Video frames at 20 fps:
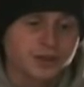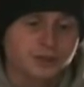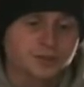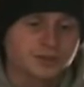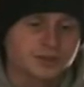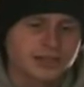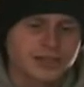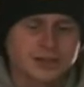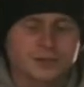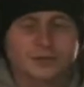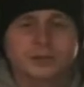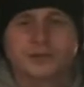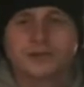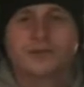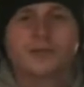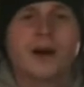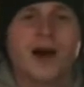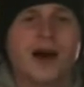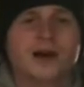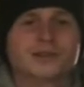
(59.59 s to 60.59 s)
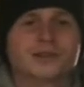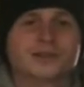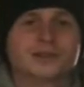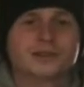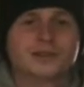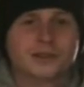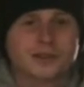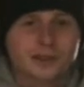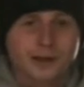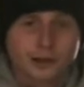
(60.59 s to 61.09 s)
complete with boxed
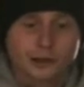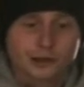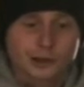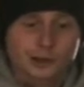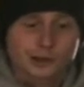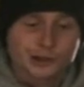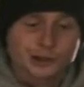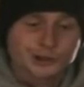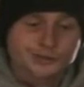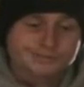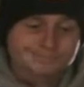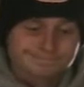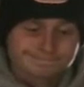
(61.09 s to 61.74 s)
lunches.